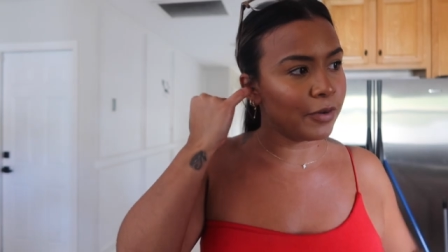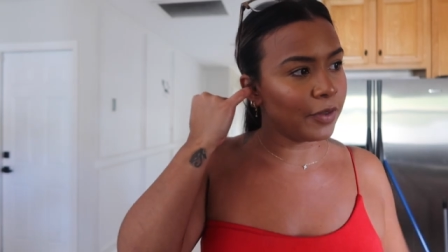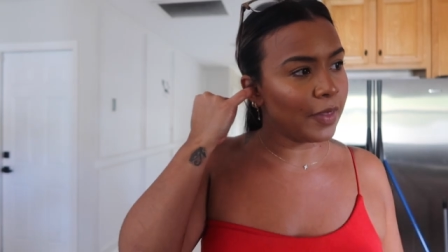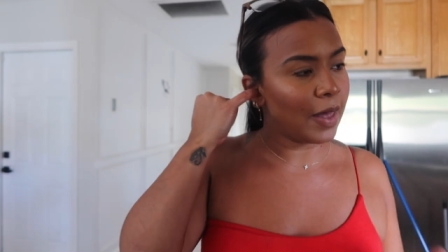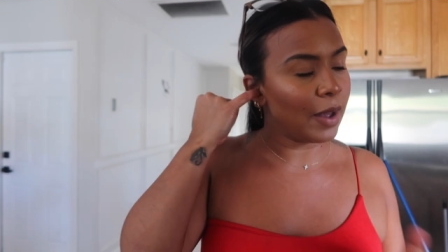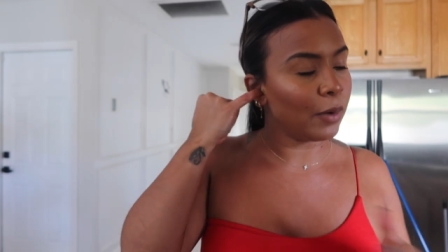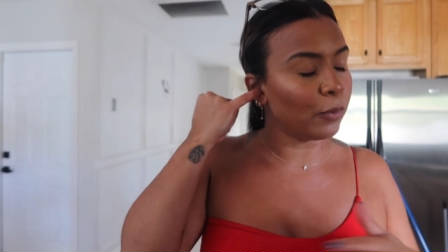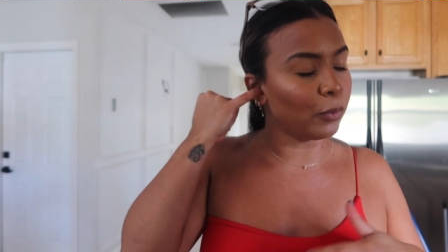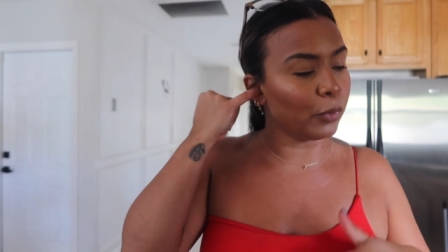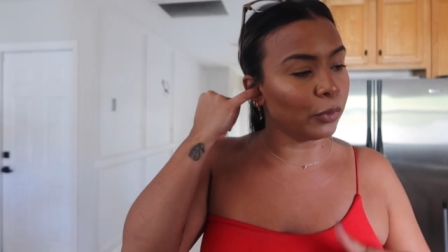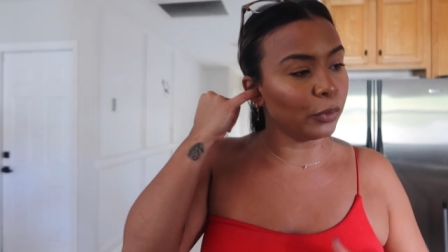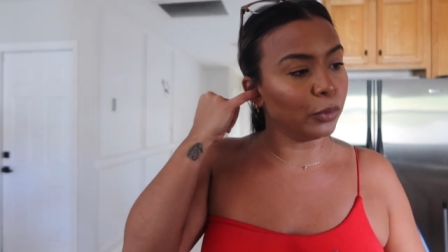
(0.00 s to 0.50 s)
for
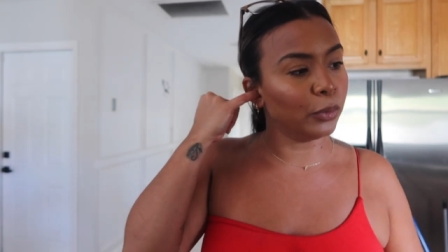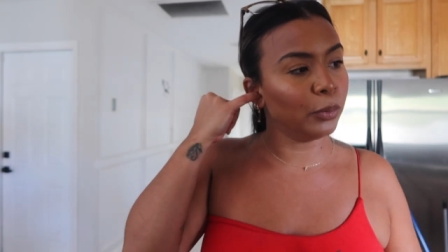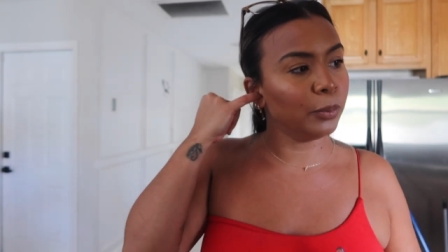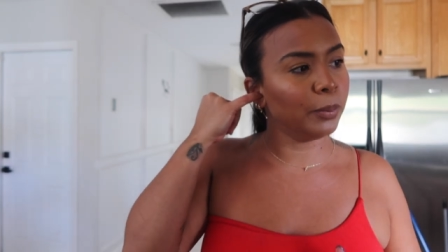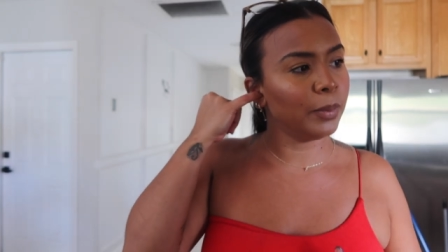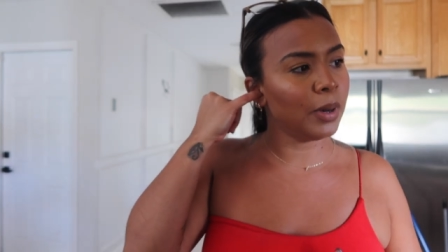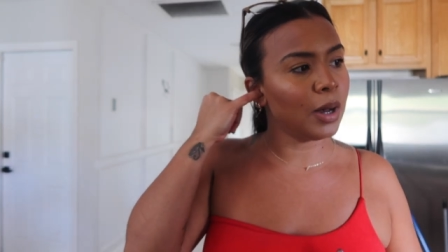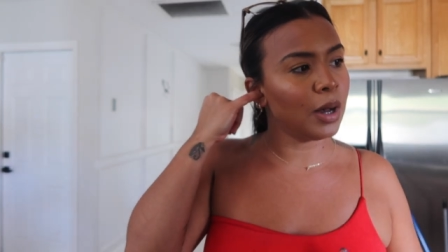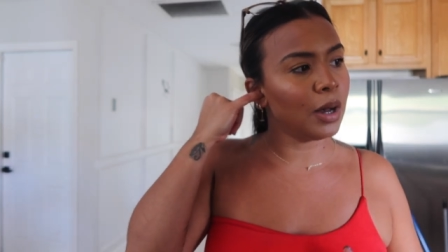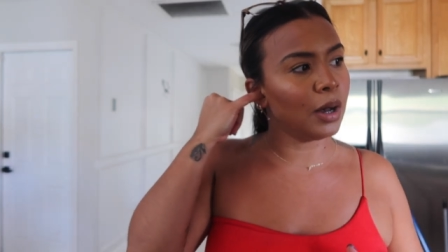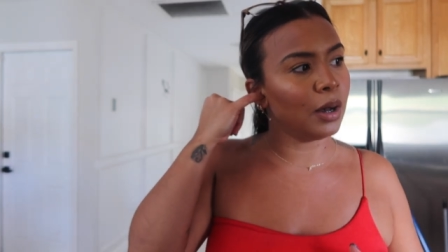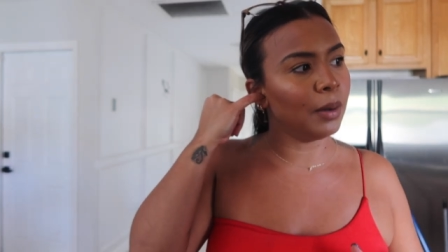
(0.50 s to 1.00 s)
that
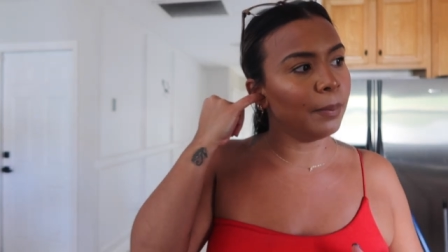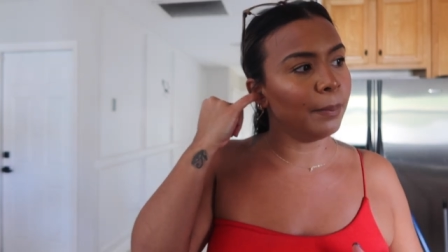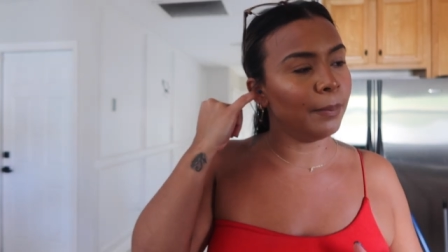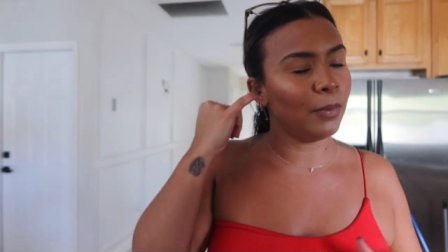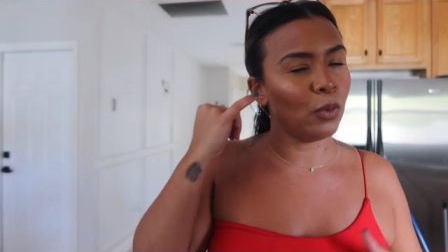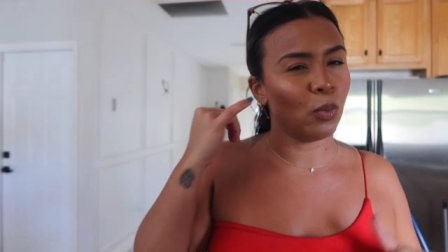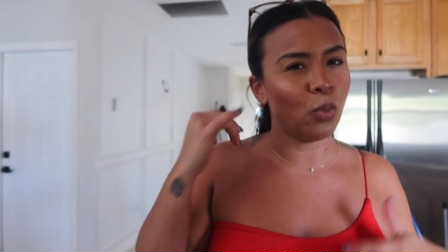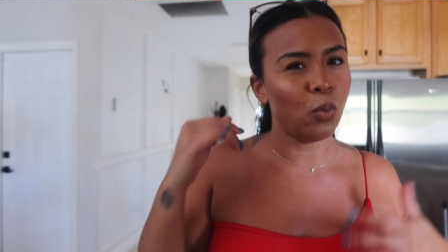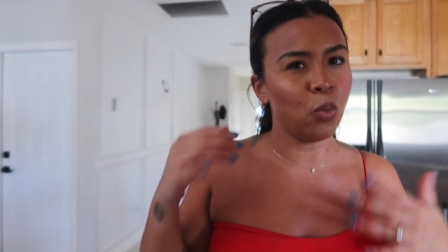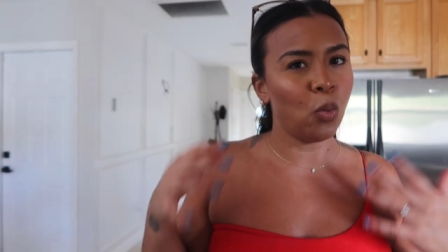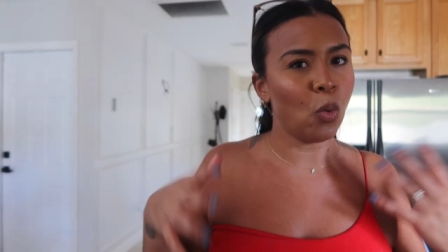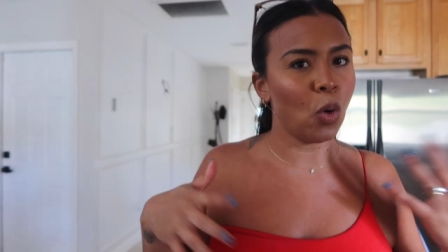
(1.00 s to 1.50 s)
room,
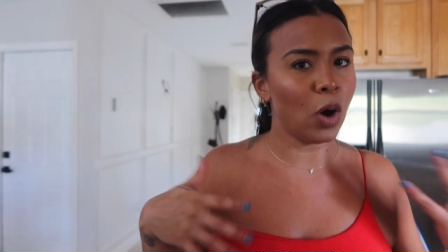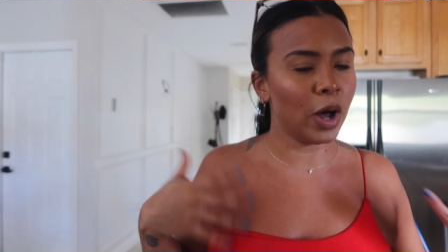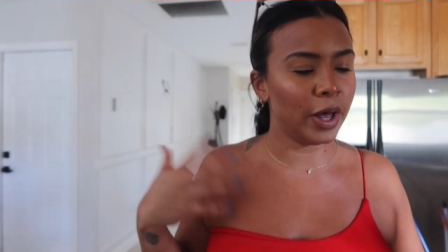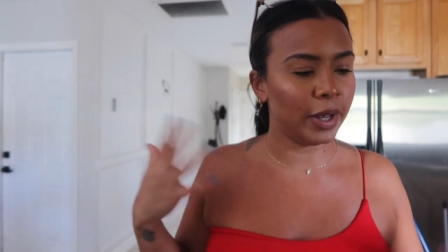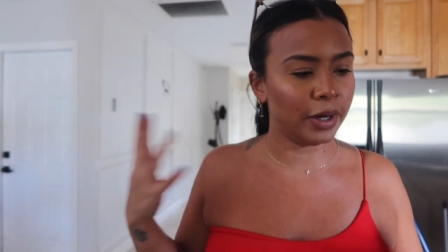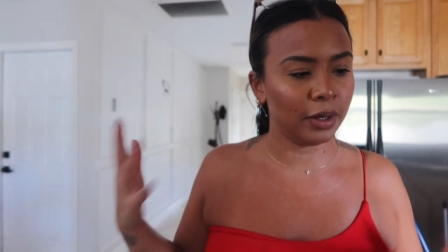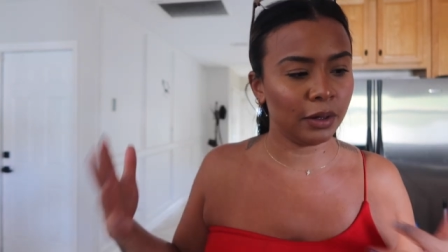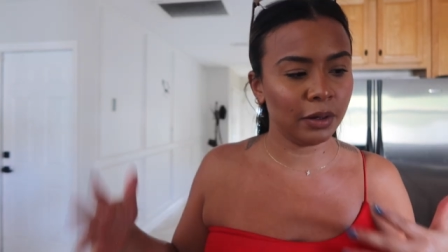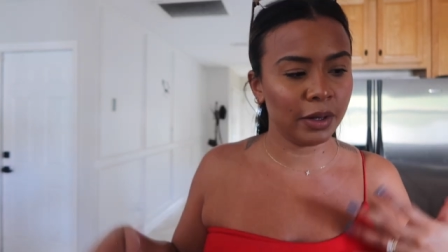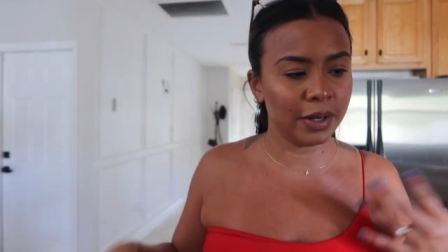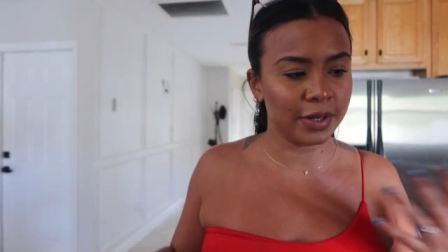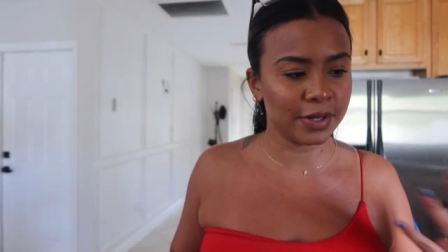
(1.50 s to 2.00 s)
um,
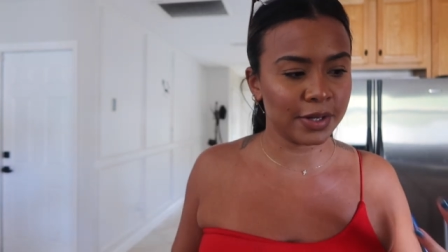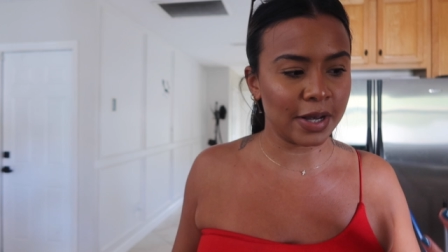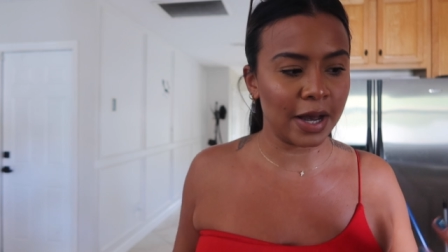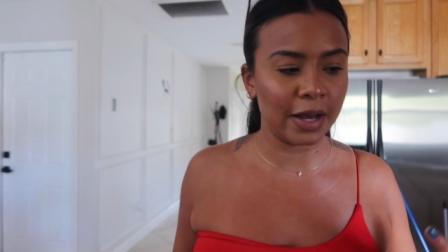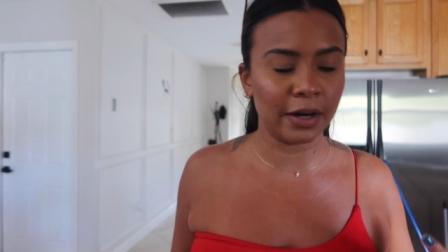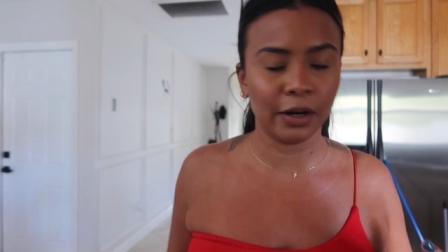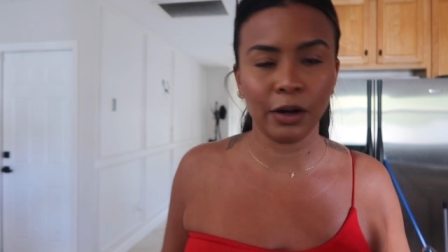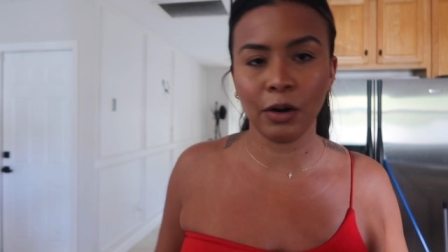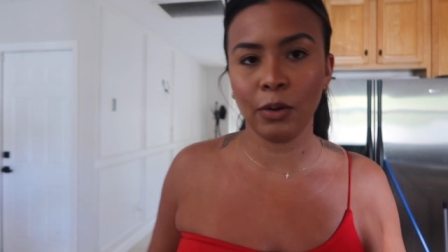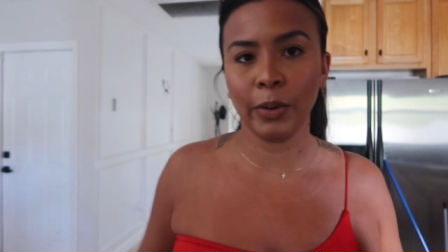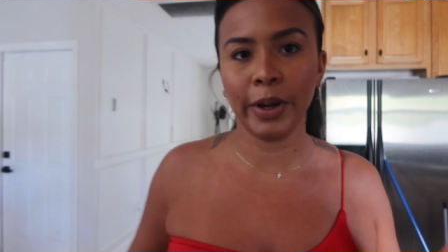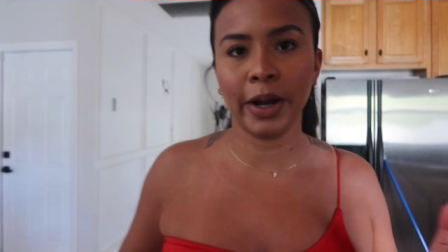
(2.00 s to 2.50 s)
what is
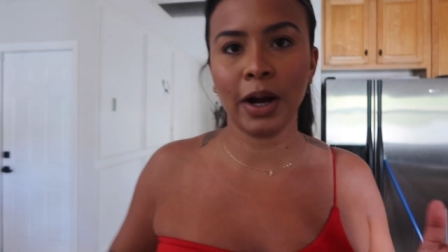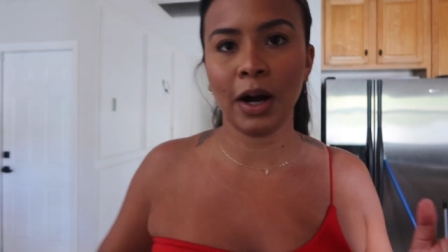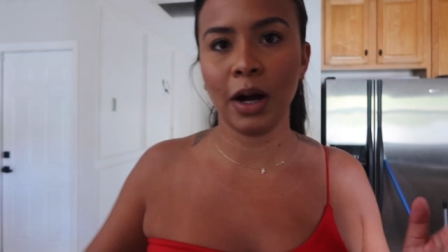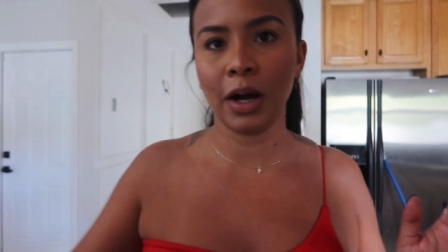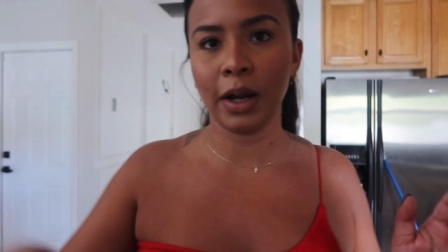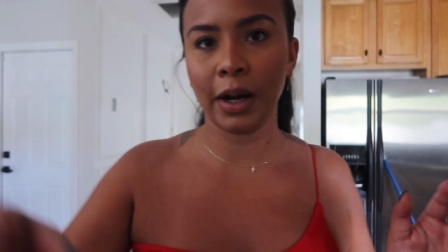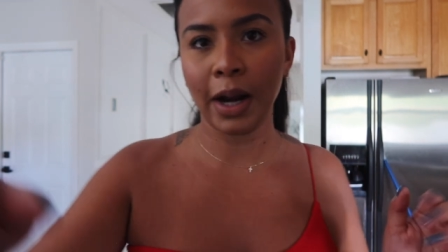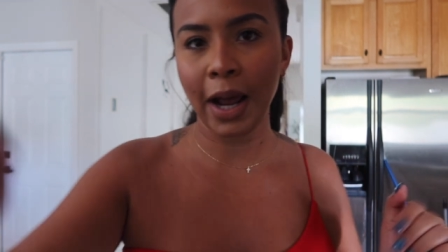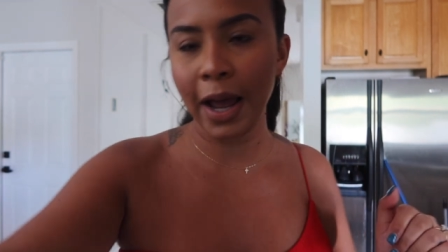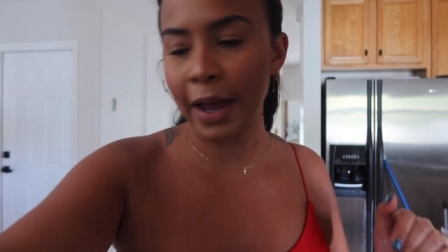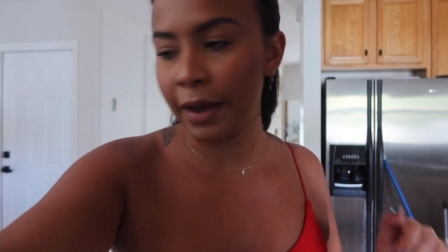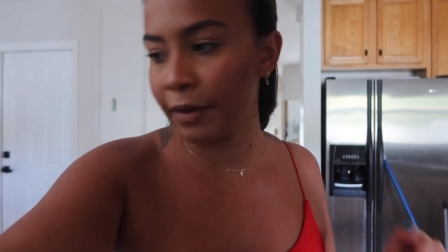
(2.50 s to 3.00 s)
kind of going
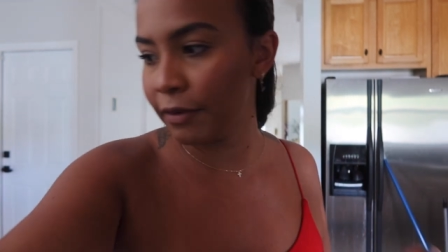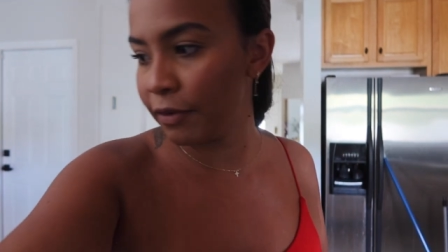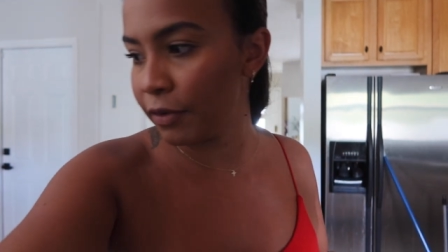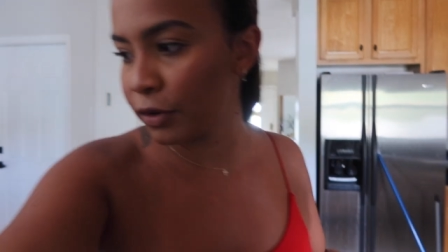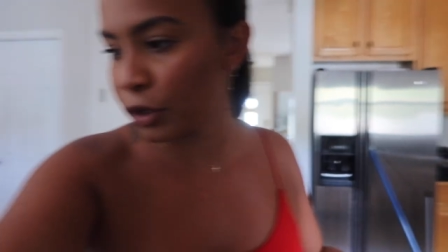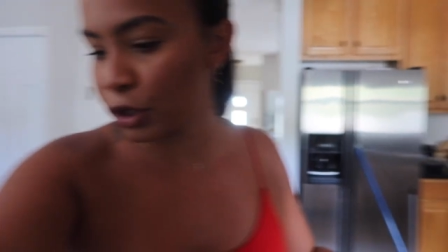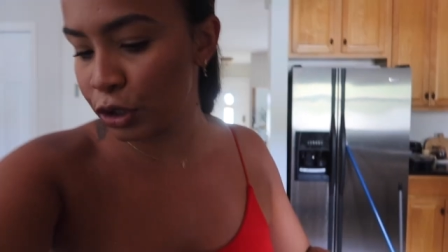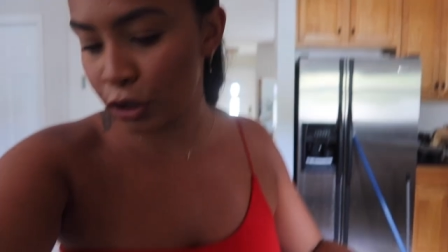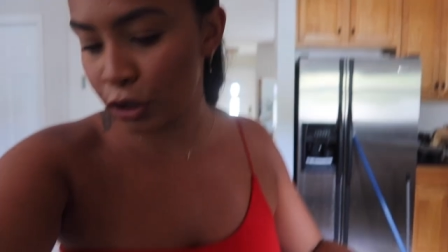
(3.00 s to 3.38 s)
on. I've